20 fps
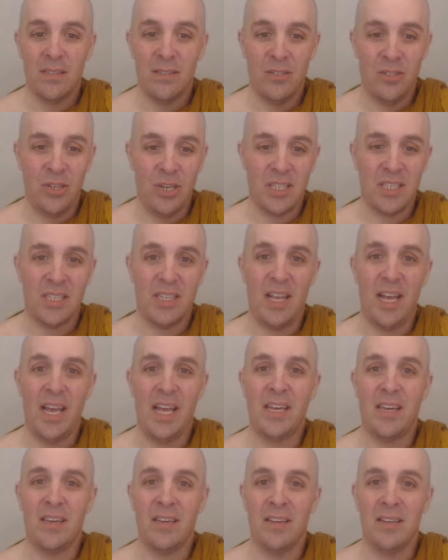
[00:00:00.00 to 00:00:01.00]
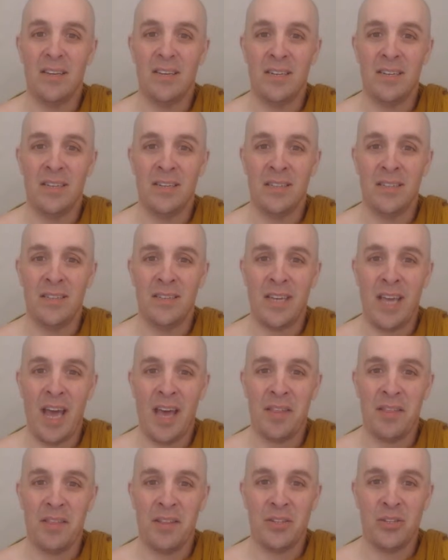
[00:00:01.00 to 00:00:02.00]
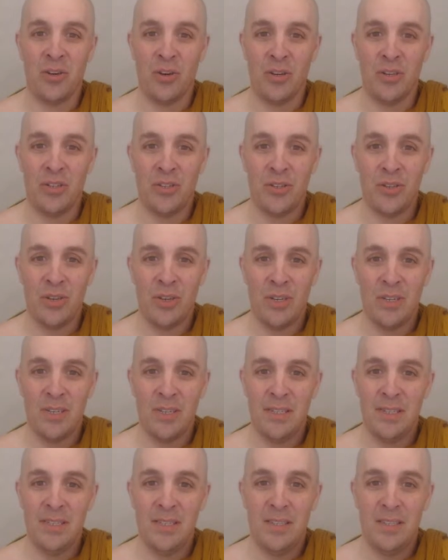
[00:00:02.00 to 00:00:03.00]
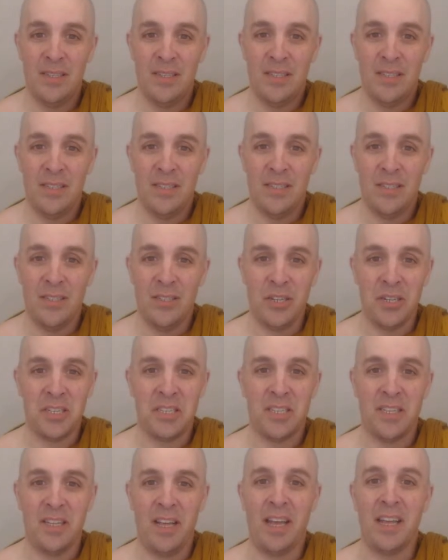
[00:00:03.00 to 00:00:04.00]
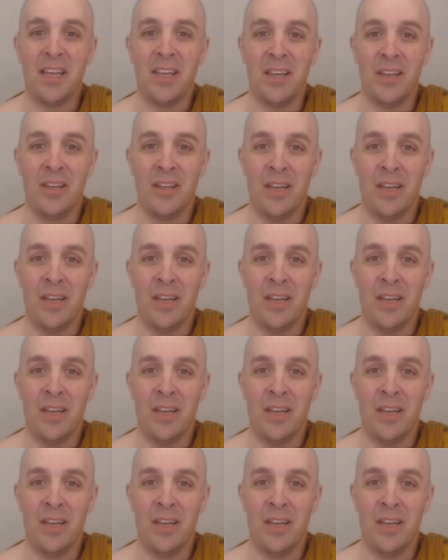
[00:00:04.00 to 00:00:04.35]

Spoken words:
Just like the Catholic Church, just like